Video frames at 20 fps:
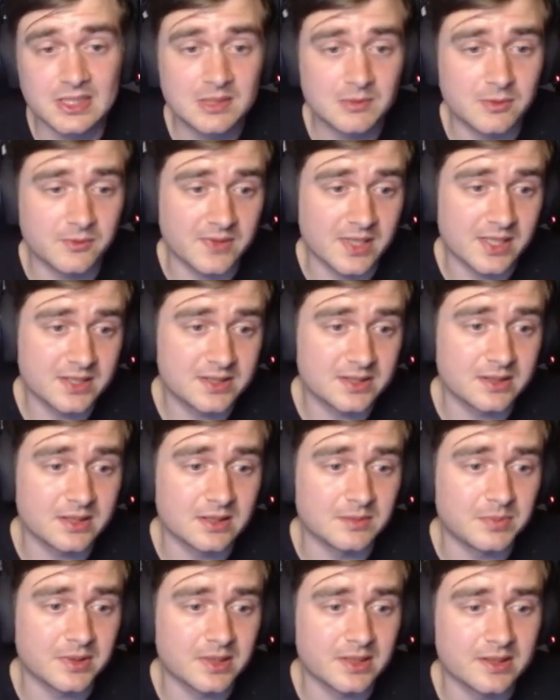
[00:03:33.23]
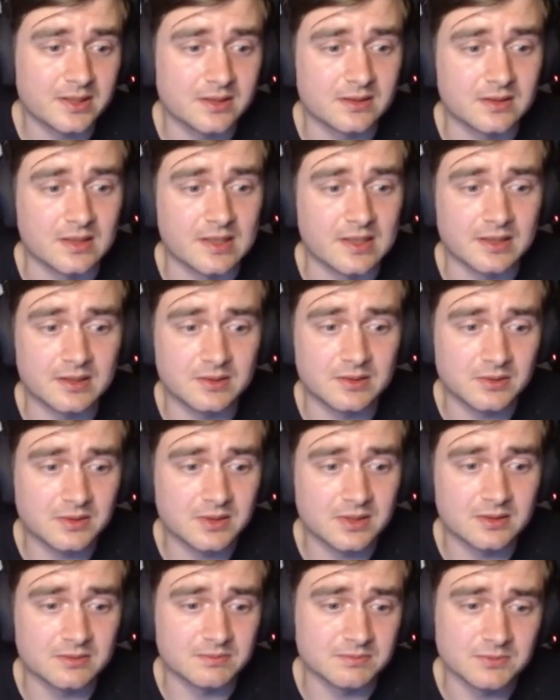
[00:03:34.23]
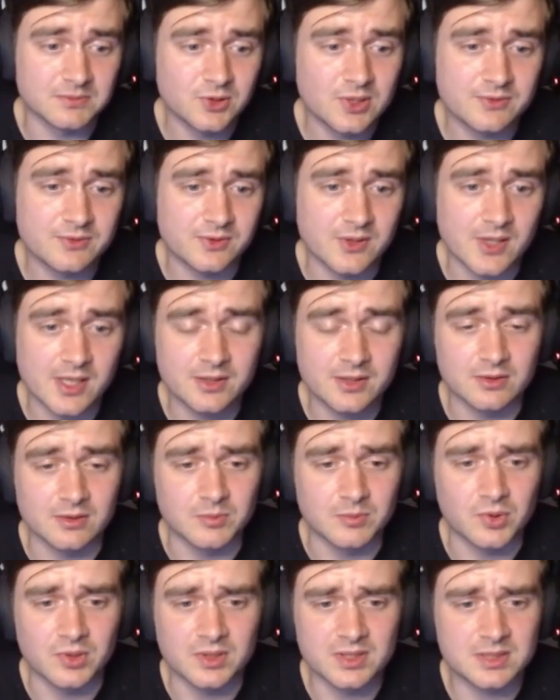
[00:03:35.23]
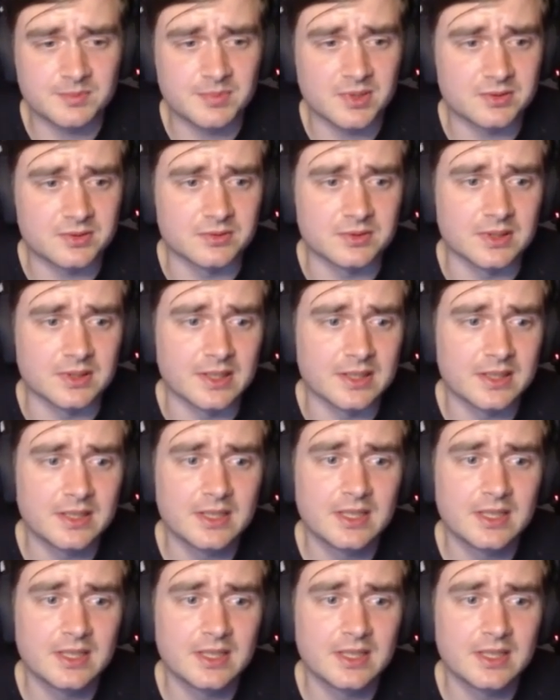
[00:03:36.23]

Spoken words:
Provides a little body, like you have Dragon on board, it's about to die.